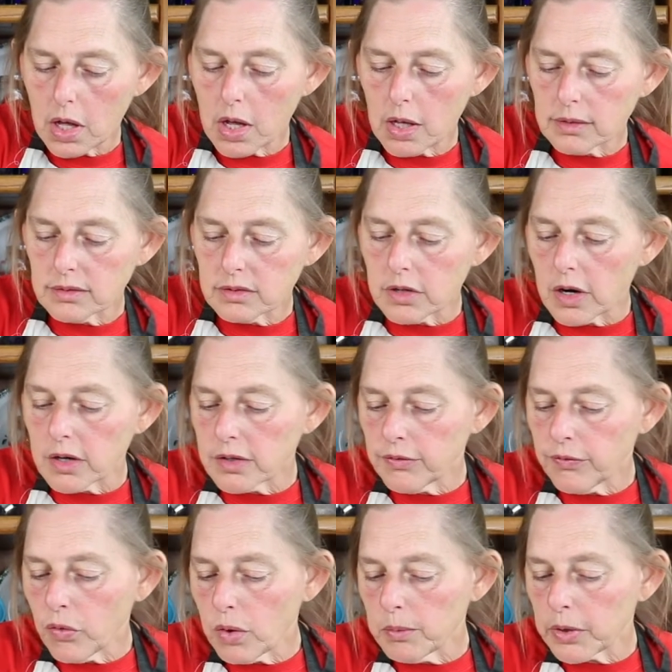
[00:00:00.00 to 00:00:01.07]
start to
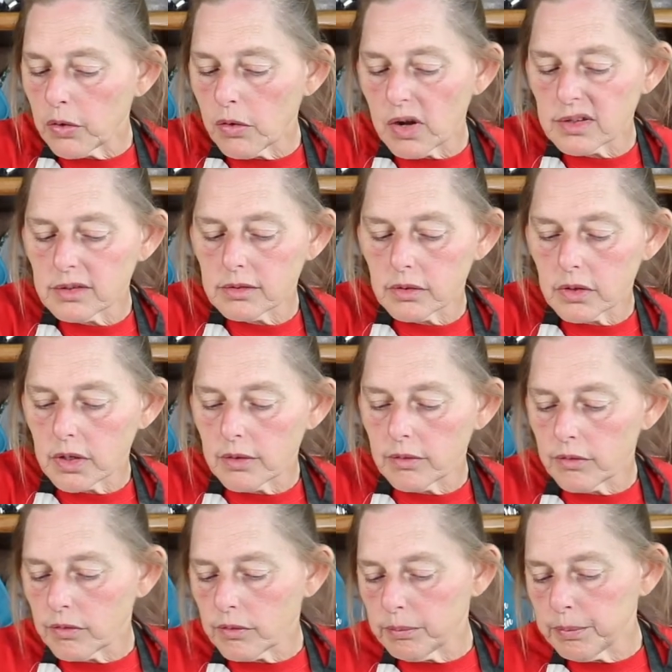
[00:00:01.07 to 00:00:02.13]
form a crust on it
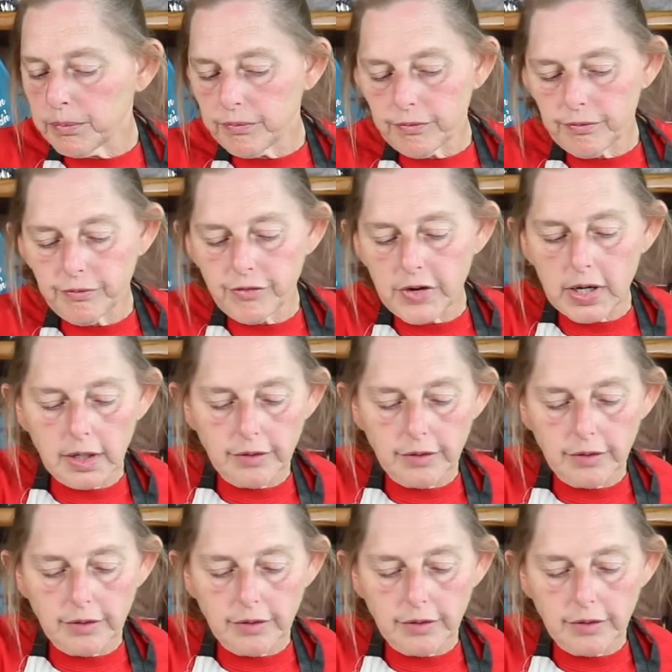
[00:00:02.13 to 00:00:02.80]
fairly